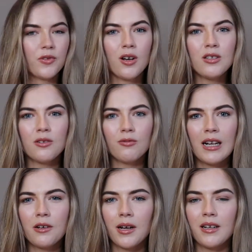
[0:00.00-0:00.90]
They're also
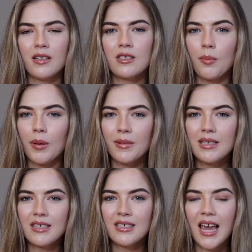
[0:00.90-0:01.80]
really great
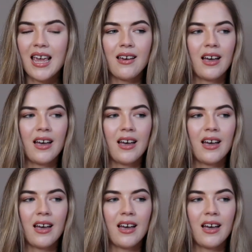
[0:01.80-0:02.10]
supplements to take.